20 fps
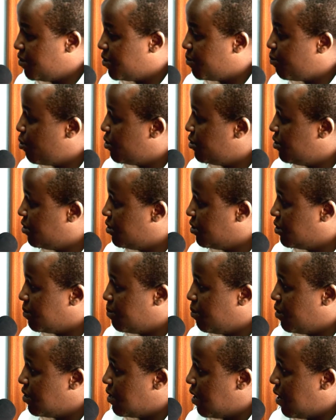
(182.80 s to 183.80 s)
us more details
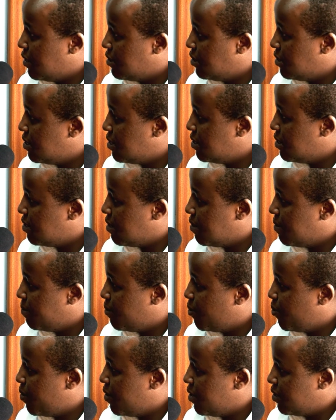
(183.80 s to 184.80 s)
about the asset,
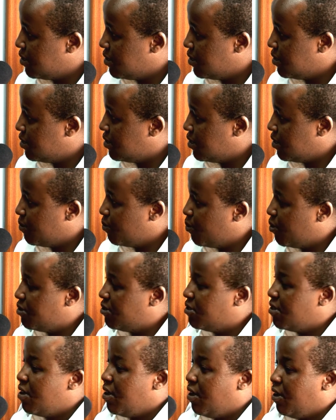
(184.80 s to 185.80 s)
where it is, and
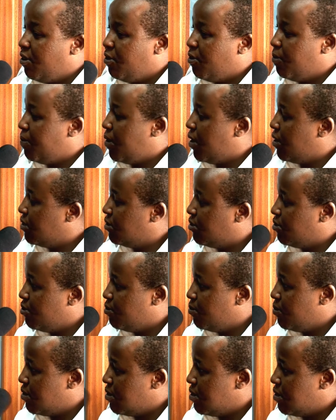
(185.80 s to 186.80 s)
what you're planning to
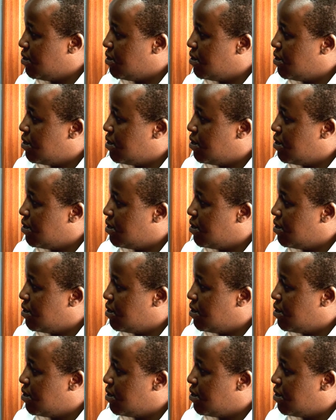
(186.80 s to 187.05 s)
do with it.